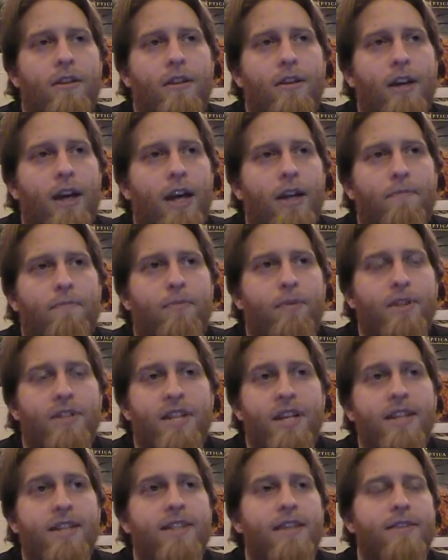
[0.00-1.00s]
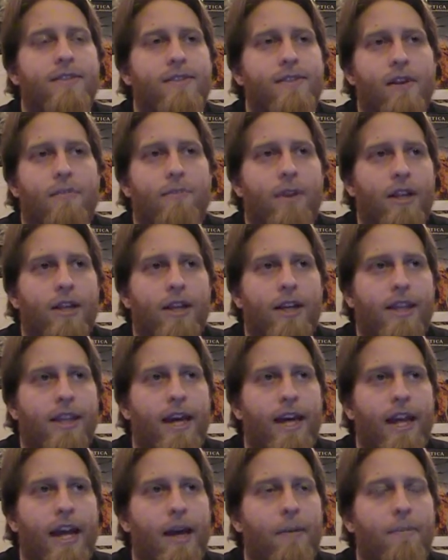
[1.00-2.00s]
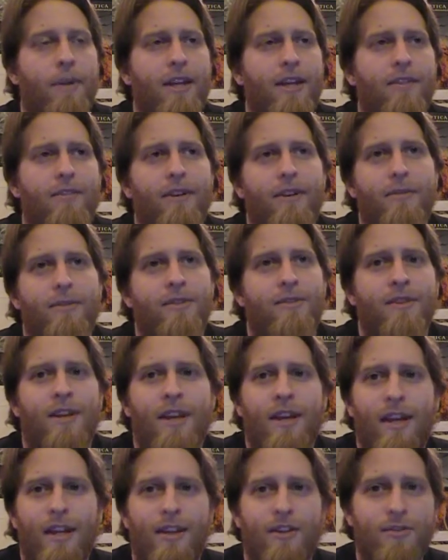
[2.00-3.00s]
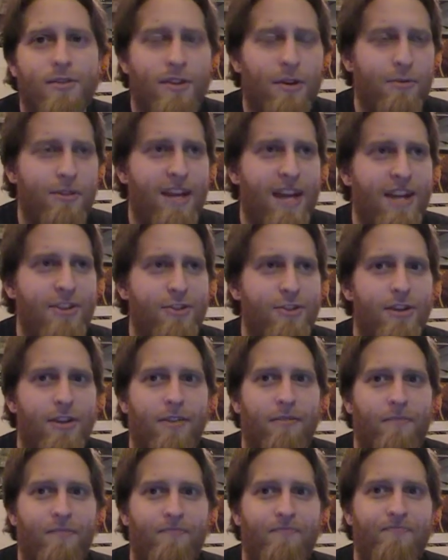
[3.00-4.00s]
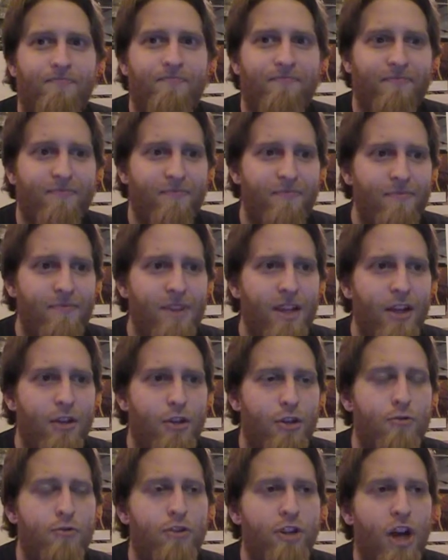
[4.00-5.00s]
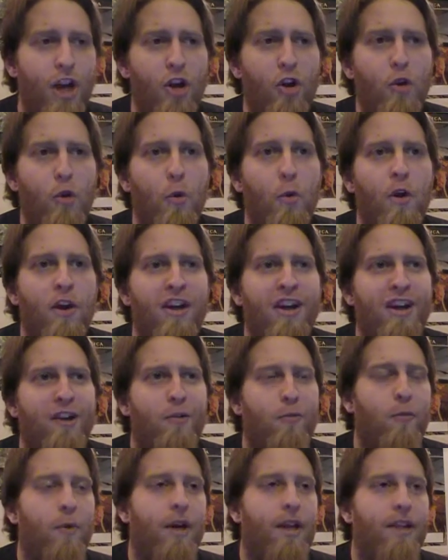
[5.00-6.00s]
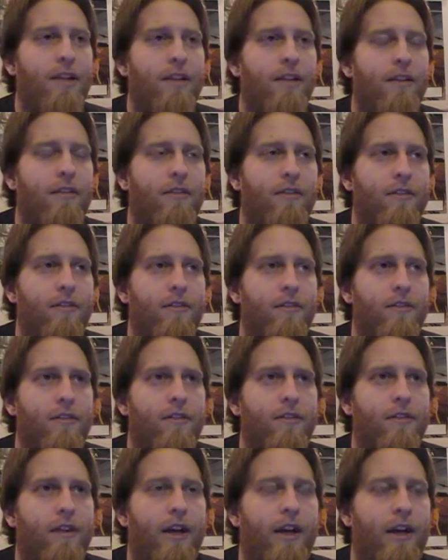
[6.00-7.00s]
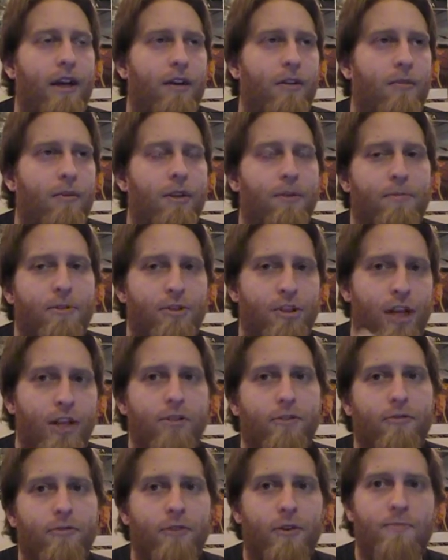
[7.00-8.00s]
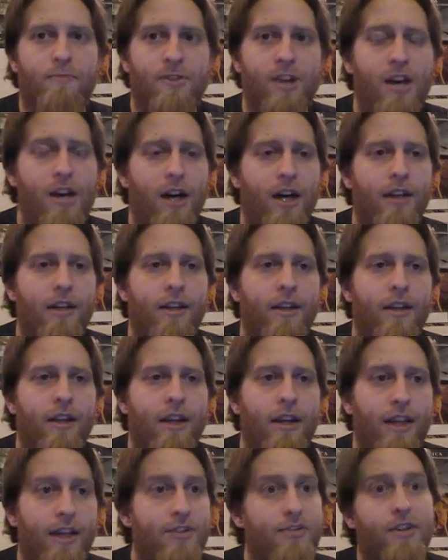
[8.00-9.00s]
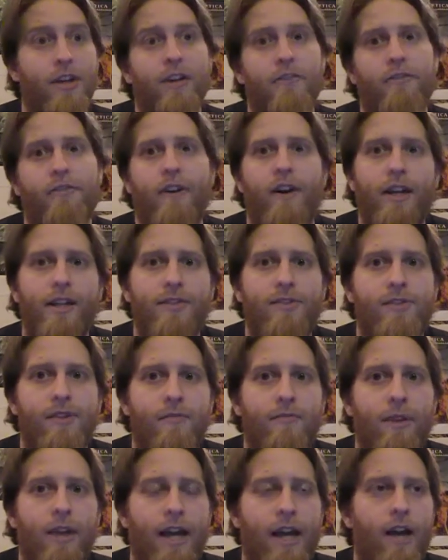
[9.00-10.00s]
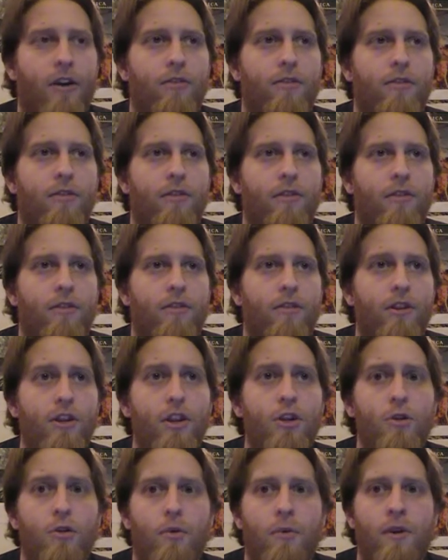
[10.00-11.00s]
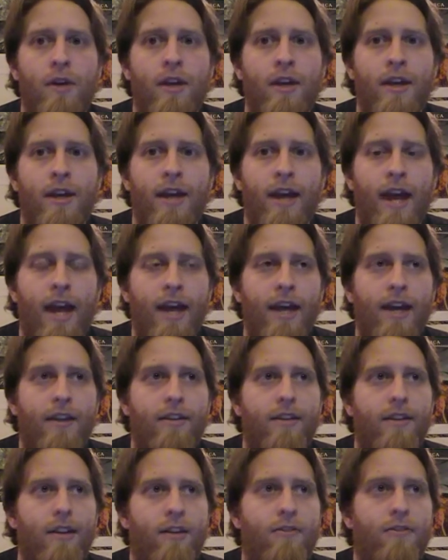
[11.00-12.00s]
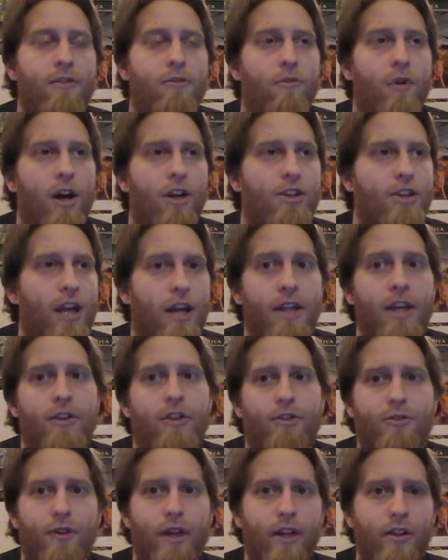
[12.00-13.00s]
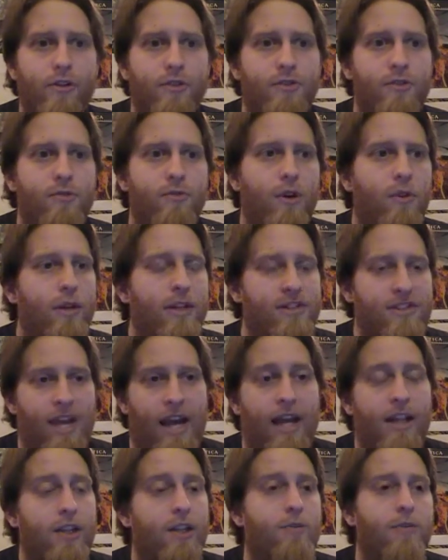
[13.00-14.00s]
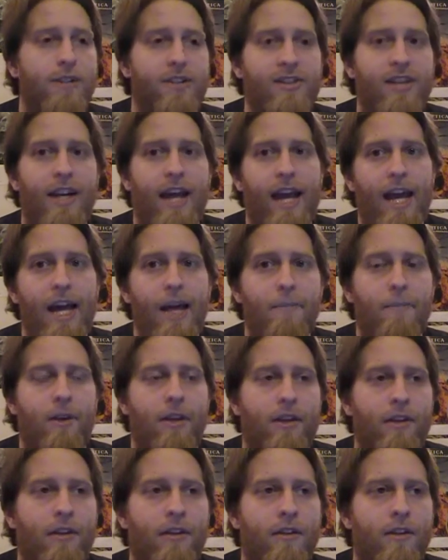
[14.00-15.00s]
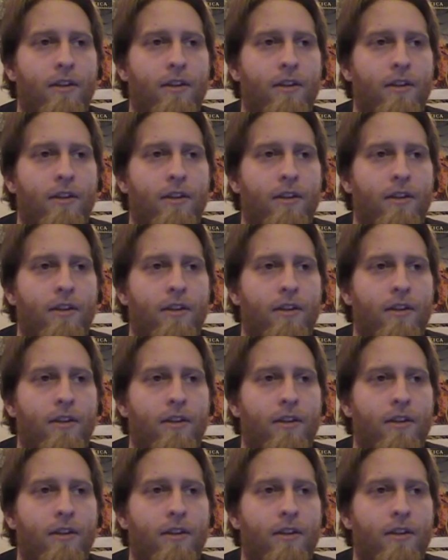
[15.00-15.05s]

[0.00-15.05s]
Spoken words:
I predicted something like that happening. There's no tension. You know when the projector flips on, he's going to find something out new. And if you watched any of the trailers, you know exactly what's going to happen.